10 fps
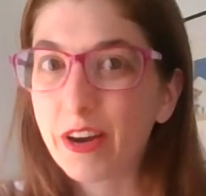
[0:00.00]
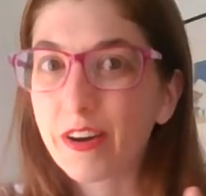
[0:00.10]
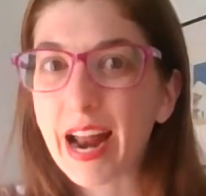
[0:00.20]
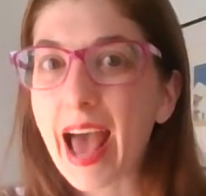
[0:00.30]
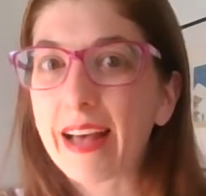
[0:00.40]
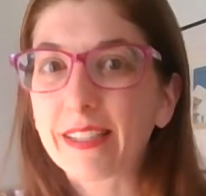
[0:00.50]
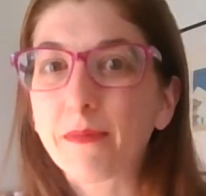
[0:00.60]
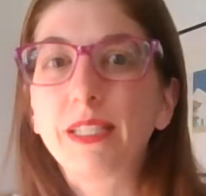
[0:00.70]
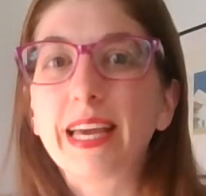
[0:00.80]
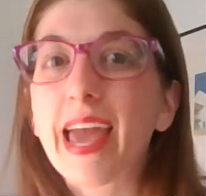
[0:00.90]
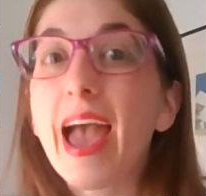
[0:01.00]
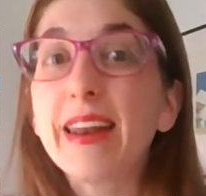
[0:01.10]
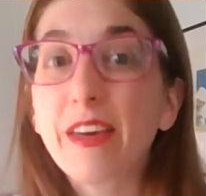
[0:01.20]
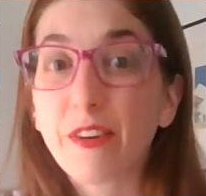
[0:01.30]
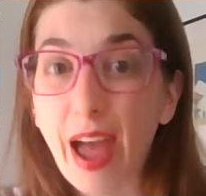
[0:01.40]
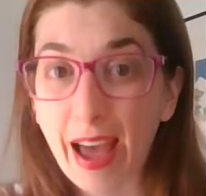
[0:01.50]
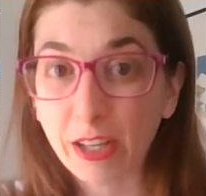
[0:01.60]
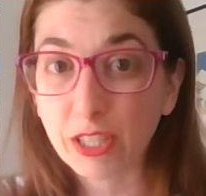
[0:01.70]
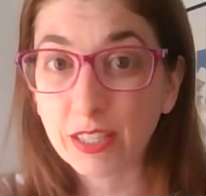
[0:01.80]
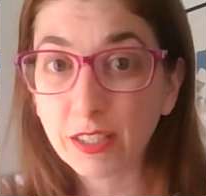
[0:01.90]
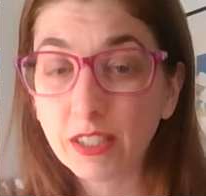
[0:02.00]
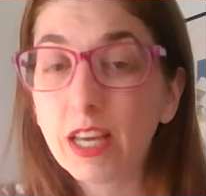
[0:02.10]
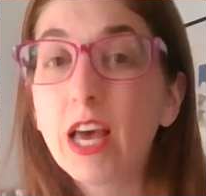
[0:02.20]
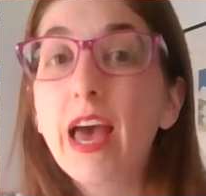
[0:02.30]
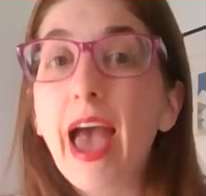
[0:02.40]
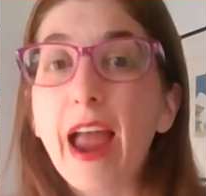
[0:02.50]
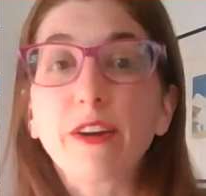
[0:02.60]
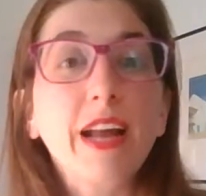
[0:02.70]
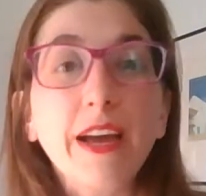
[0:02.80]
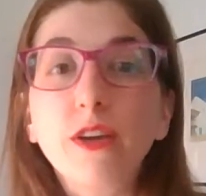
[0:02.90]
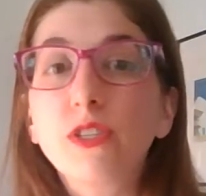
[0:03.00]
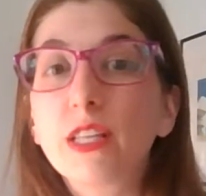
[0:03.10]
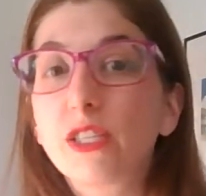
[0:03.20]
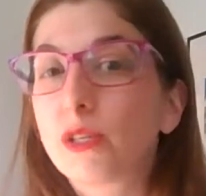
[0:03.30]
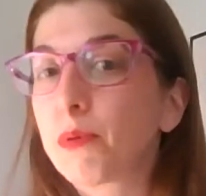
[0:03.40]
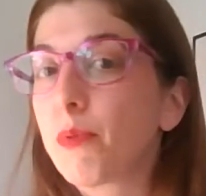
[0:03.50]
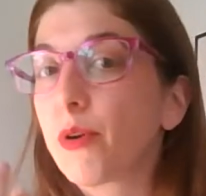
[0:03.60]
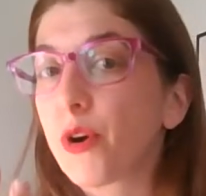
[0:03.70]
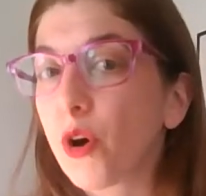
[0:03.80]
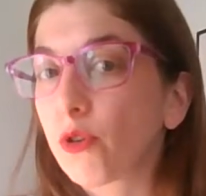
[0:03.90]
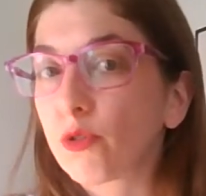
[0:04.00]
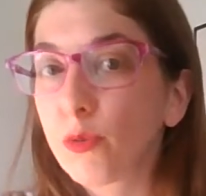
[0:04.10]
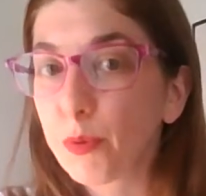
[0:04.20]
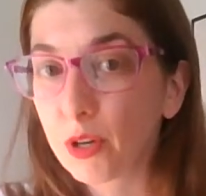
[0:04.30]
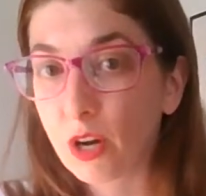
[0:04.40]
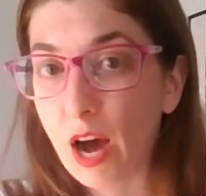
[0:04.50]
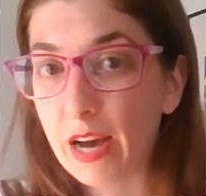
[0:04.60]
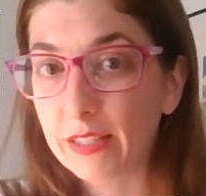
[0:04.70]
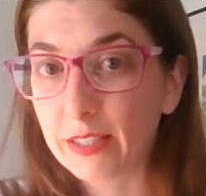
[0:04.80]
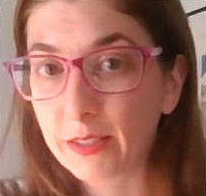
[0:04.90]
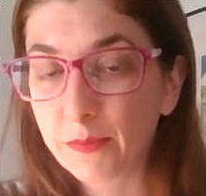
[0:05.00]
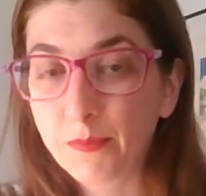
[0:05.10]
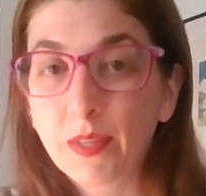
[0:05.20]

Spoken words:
You're not asking to take any other actions, and you're not using this to promote your own group or cause.